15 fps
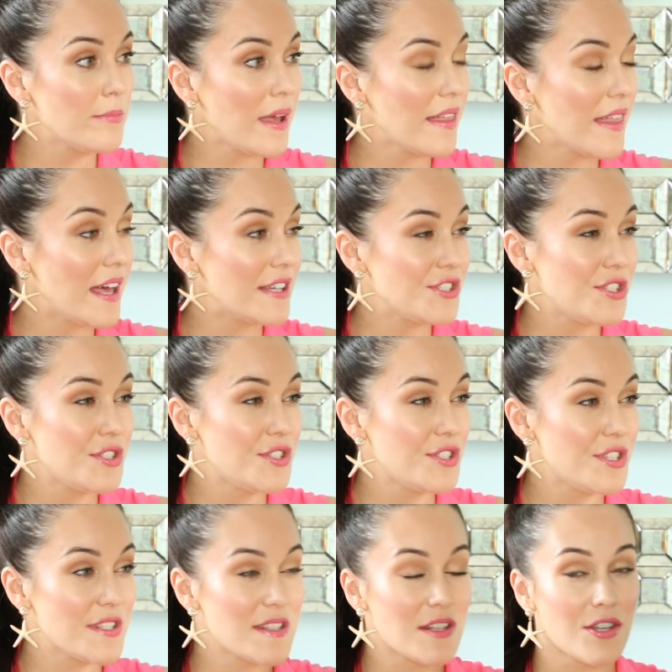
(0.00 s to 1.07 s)
My lashes
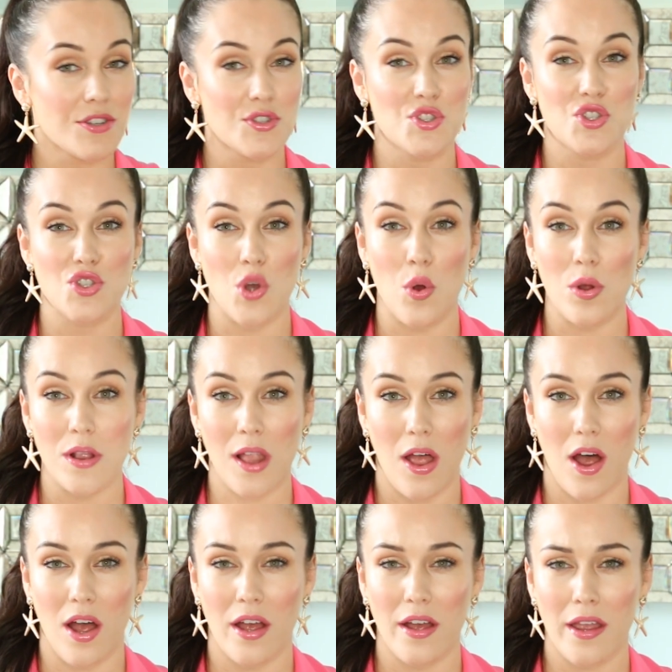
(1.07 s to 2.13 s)
just look so
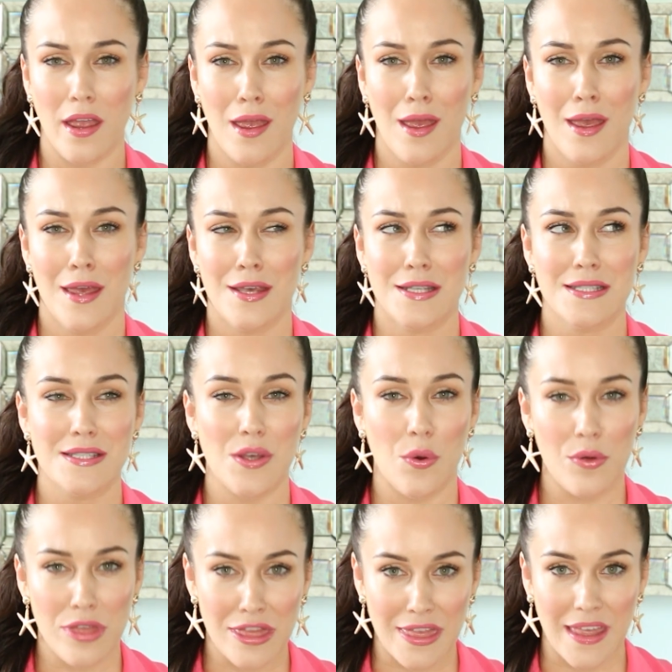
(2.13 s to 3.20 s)
long,
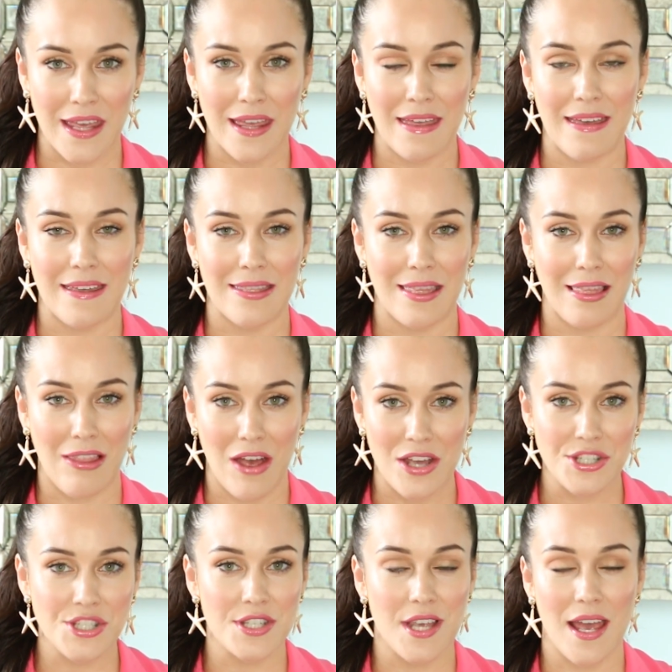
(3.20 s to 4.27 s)
so thick and
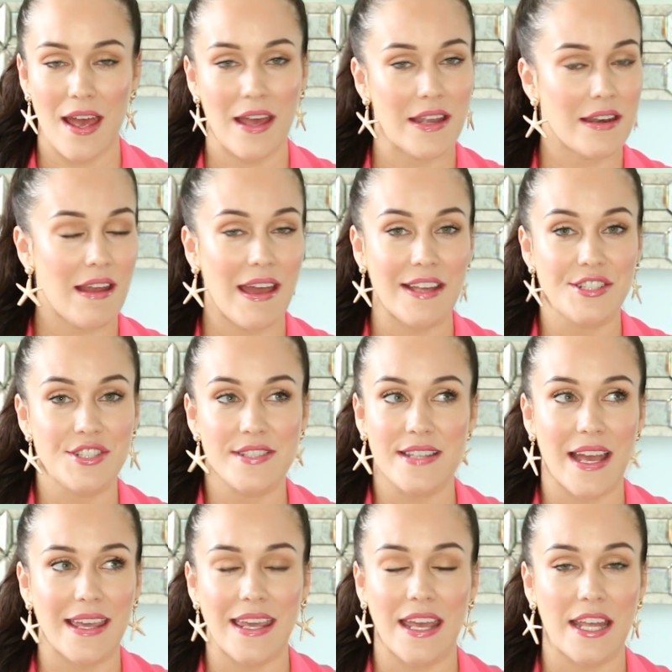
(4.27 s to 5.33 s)
lush, and I
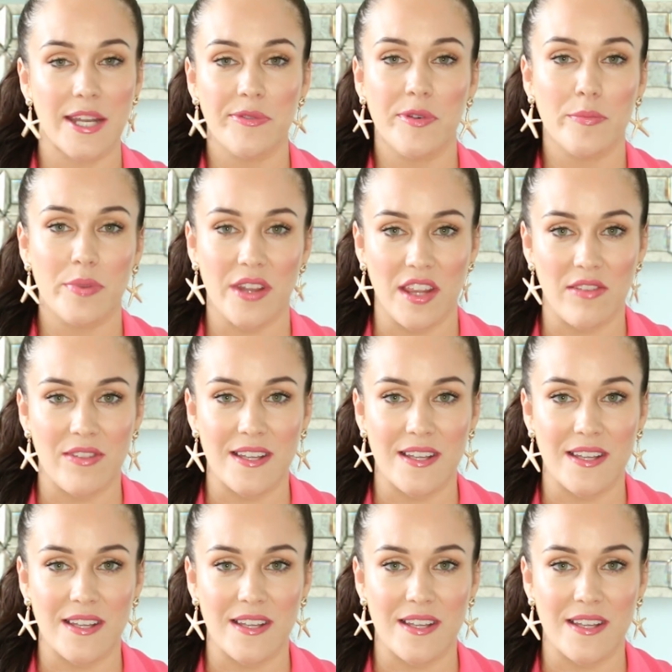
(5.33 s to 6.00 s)
can't even believe